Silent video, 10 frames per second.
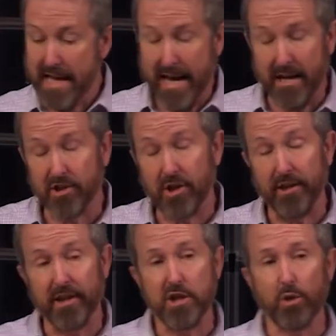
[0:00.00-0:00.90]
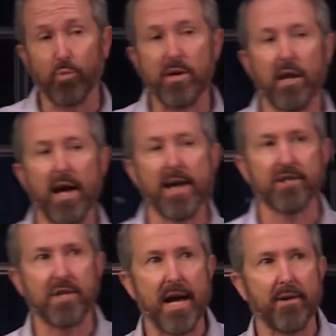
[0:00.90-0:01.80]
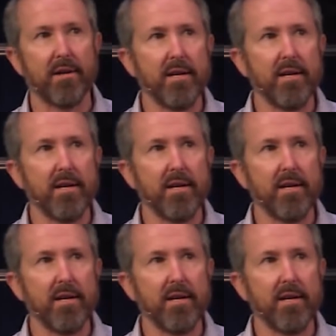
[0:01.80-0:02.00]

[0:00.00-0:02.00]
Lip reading: And then suddenly you realize that